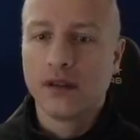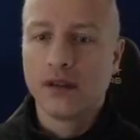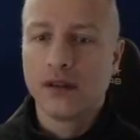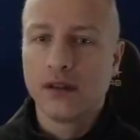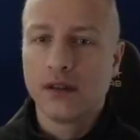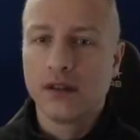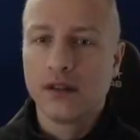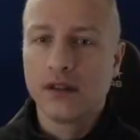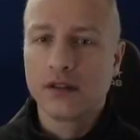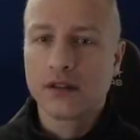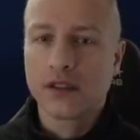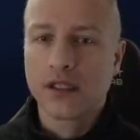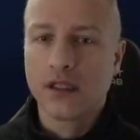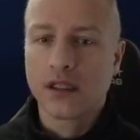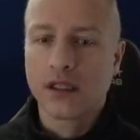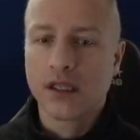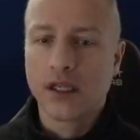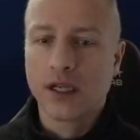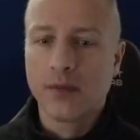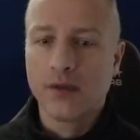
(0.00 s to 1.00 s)
Let's
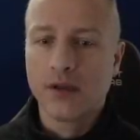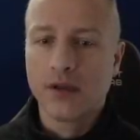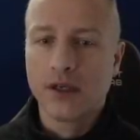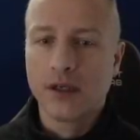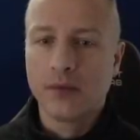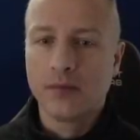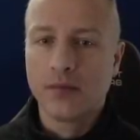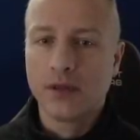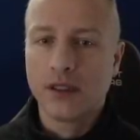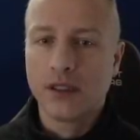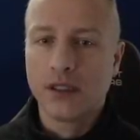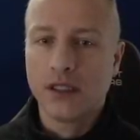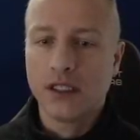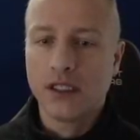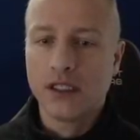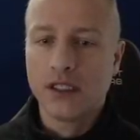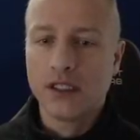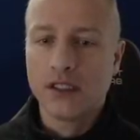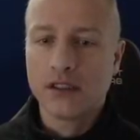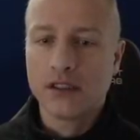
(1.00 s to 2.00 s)
get the camera in the right
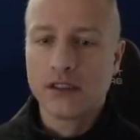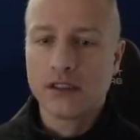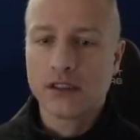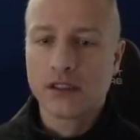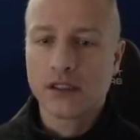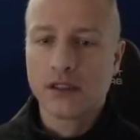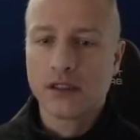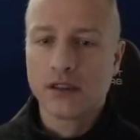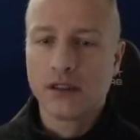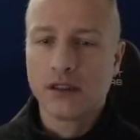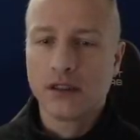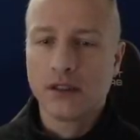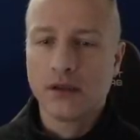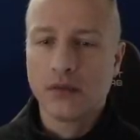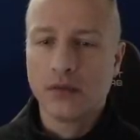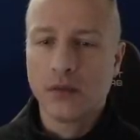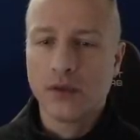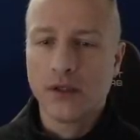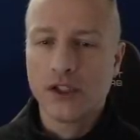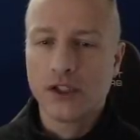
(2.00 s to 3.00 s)
place. Now,
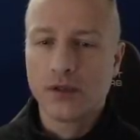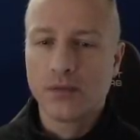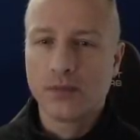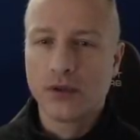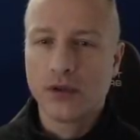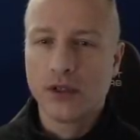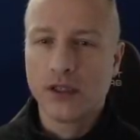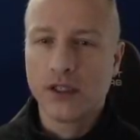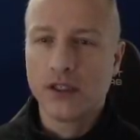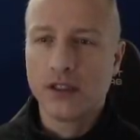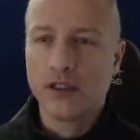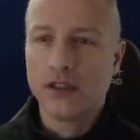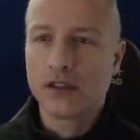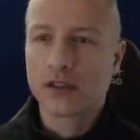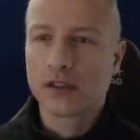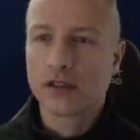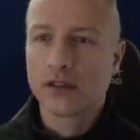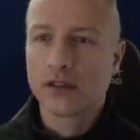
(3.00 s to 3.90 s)
winch point.